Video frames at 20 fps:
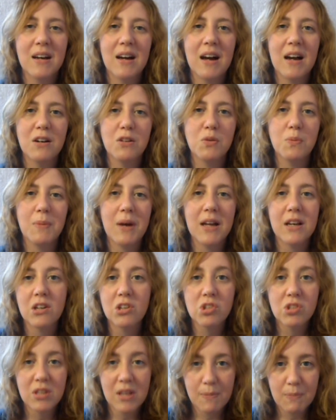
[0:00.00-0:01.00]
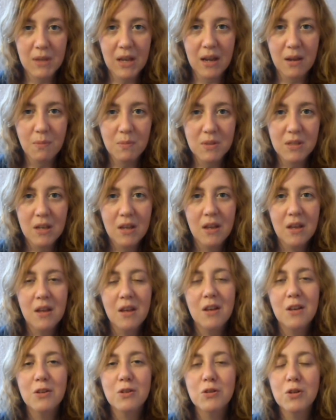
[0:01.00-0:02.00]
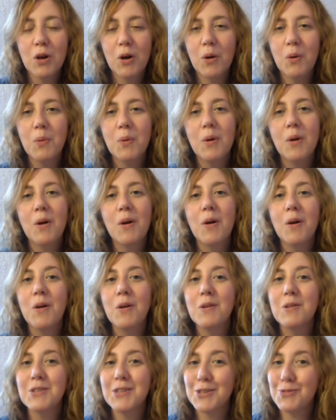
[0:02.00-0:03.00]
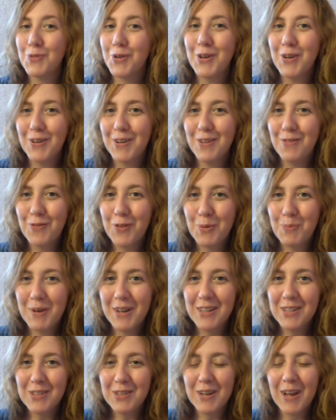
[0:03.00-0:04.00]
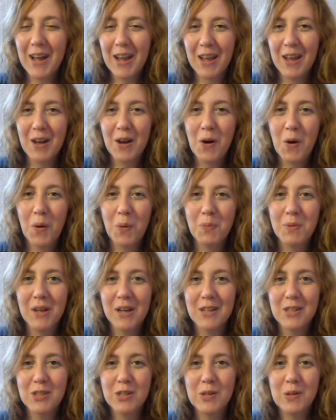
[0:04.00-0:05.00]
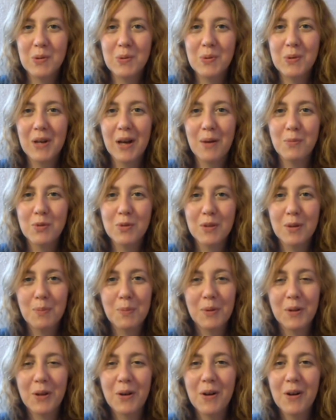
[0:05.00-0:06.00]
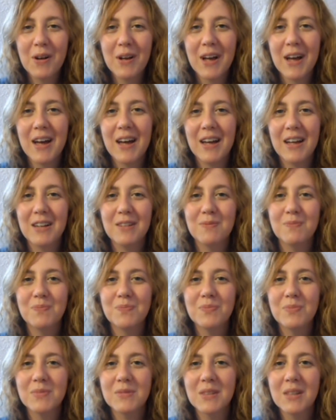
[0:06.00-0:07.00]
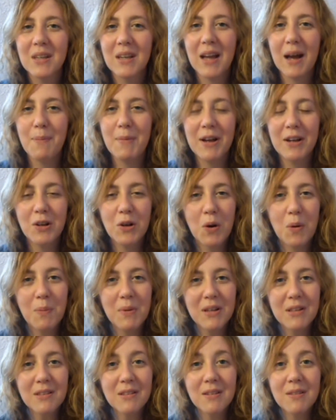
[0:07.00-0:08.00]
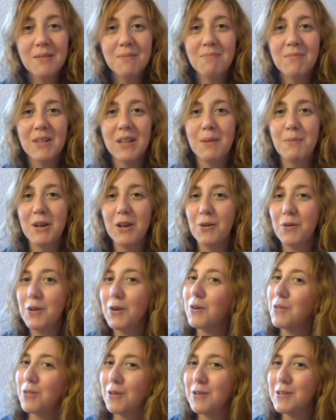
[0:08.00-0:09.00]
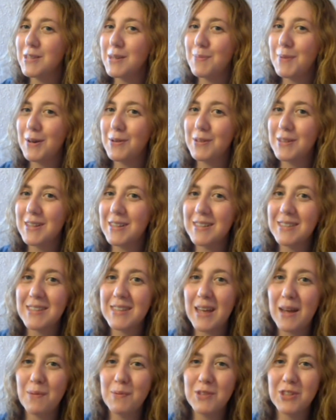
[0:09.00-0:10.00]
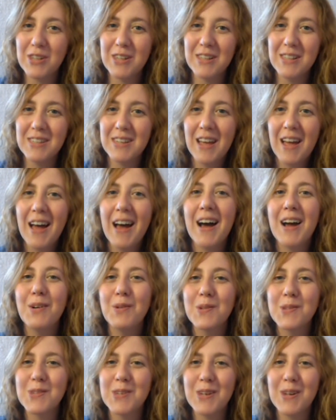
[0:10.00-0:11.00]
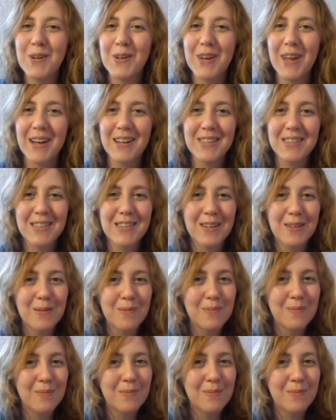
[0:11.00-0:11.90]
hard to manage sometimes. So just for your information, I hope that you come to the blog and come and comment. Let me know your thoughts about this subject. I will see you next.